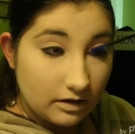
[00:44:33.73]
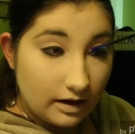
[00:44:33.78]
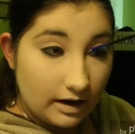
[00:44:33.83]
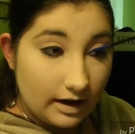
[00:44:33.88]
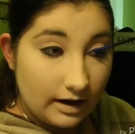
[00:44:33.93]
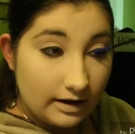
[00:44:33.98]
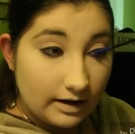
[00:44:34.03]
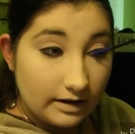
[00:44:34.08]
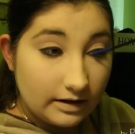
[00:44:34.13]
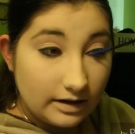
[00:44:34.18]

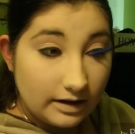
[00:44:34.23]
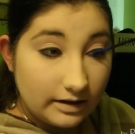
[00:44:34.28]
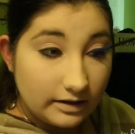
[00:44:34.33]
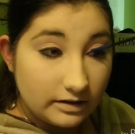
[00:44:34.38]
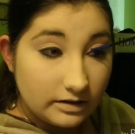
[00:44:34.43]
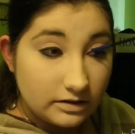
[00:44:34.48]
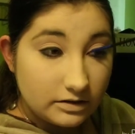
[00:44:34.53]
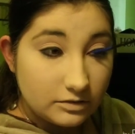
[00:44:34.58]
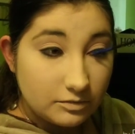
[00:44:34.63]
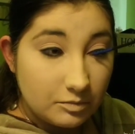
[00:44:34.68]
And I like
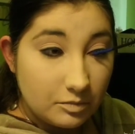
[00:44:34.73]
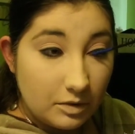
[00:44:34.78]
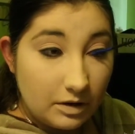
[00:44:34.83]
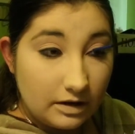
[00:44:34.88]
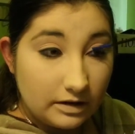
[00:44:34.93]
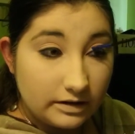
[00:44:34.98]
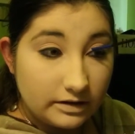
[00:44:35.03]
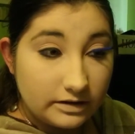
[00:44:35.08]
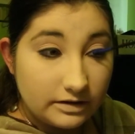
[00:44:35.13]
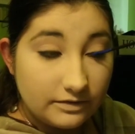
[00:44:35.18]
this
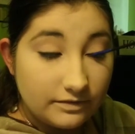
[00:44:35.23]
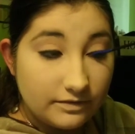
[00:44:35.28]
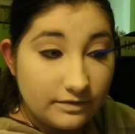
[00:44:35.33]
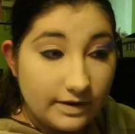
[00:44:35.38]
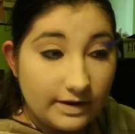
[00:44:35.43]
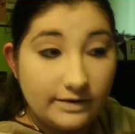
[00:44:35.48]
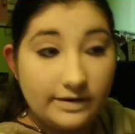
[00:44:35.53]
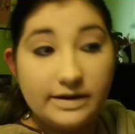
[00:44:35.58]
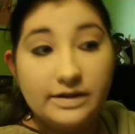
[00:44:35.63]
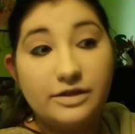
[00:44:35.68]
one. It's
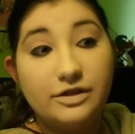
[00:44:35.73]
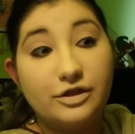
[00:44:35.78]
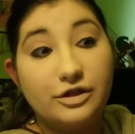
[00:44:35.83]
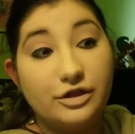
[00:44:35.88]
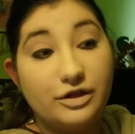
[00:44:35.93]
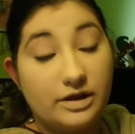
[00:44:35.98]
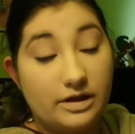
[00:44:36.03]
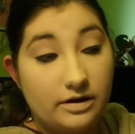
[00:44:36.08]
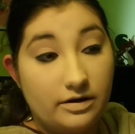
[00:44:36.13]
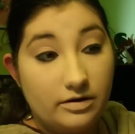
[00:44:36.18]
very
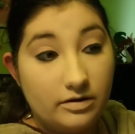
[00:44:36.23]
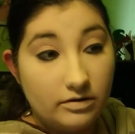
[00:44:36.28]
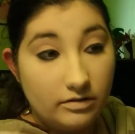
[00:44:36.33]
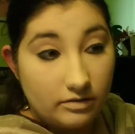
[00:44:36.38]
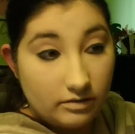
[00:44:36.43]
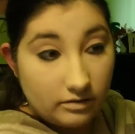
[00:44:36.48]
thin.